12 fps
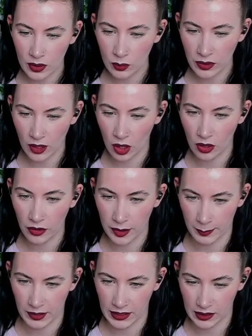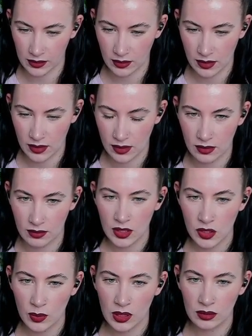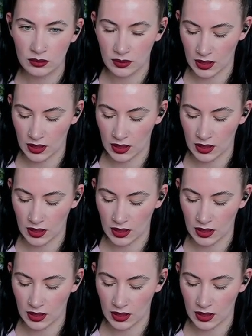one with all the plants? This one?